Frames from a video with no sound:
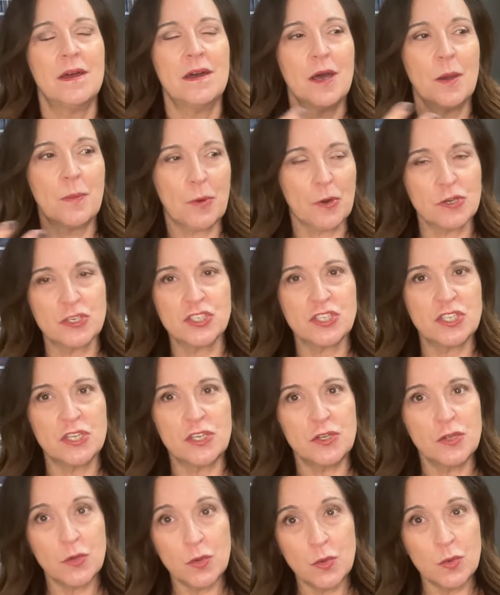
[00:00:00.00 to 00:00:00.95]
a
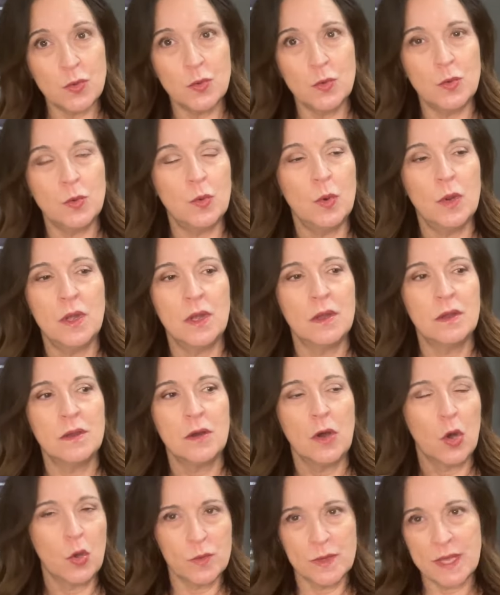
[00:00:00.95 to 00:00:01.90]
person who
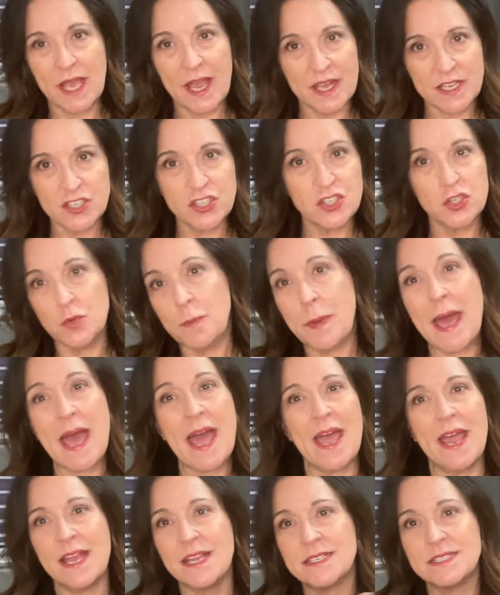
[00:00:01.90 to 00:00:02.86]
only has two
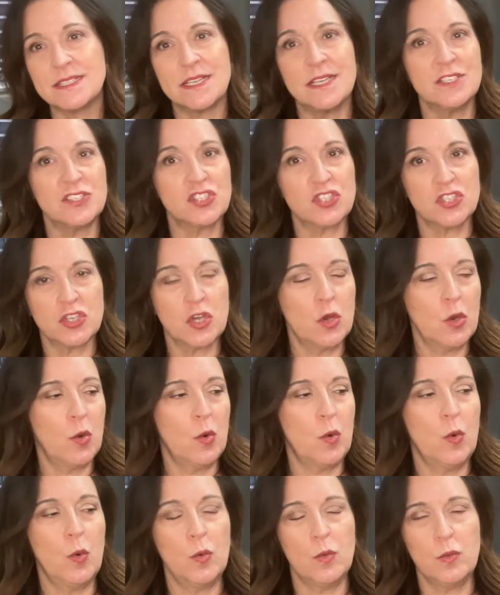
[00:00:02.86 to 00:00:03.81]
bags, and
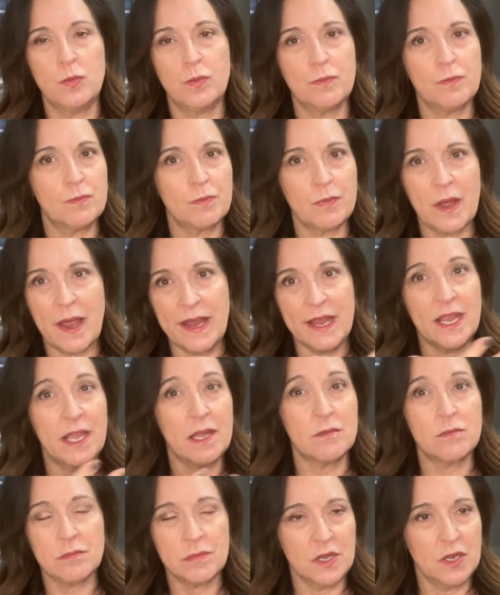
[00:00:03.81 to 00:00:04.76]
so I get,